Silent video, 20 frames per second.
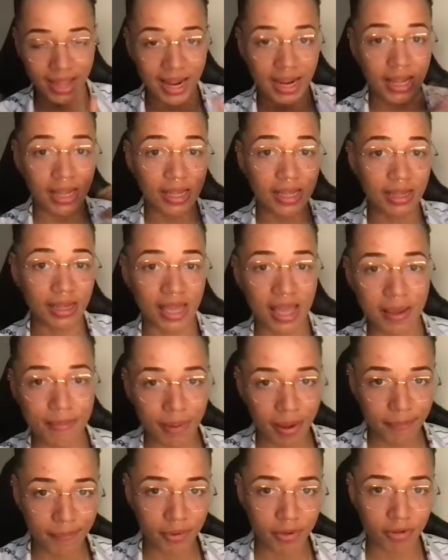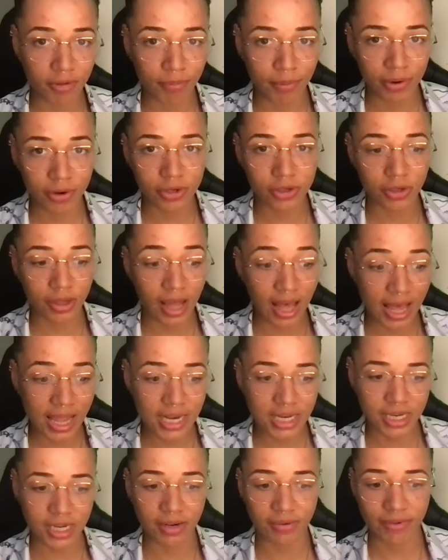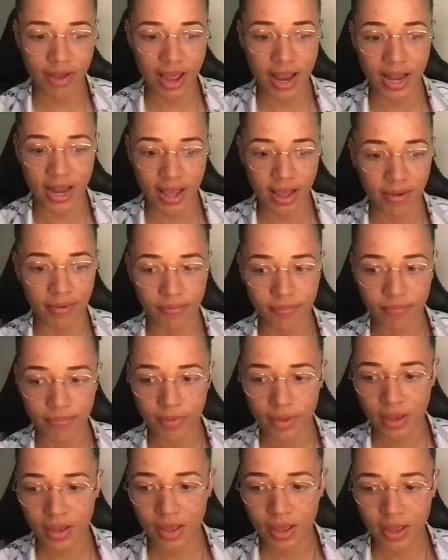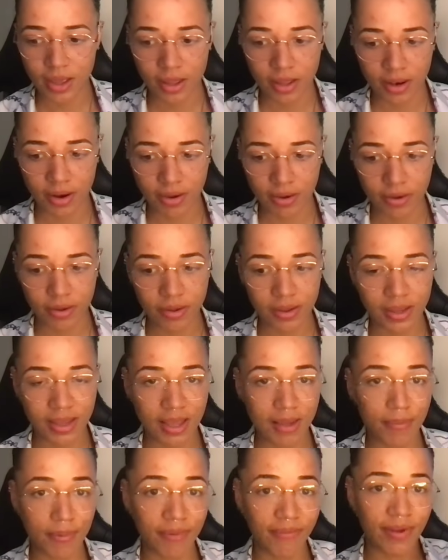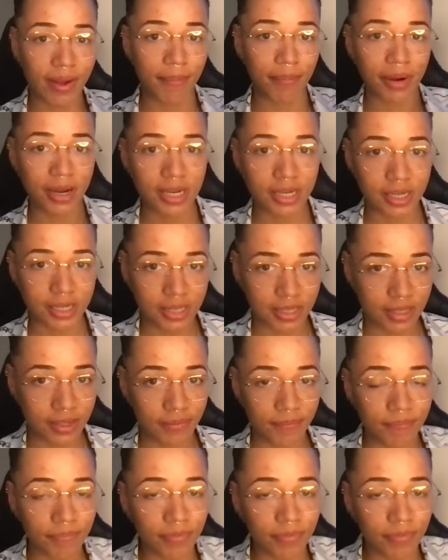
like keep up your spiritual hygiene right now you know keep your vibrations